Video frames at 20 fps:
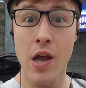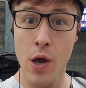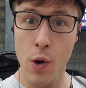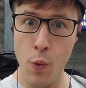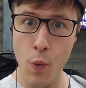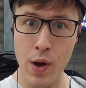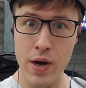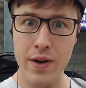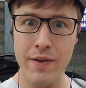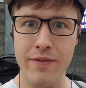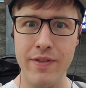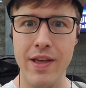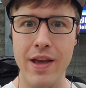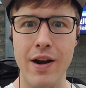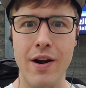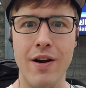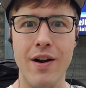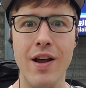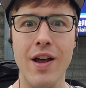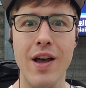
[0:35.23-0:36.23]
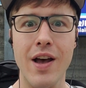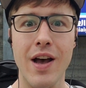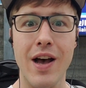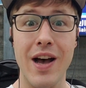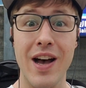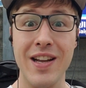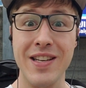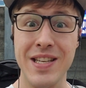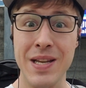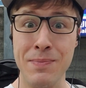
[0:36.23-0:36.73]
one of their
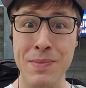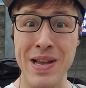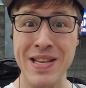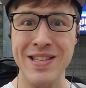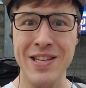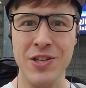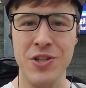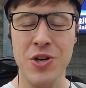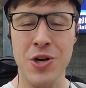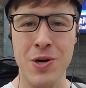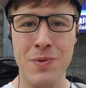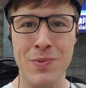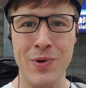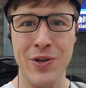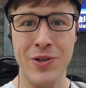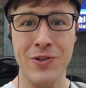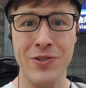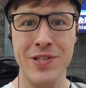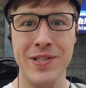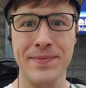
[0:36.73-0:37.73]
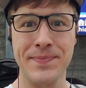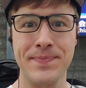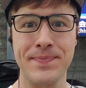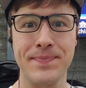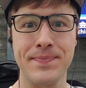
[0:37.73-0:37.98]
domestic terminals.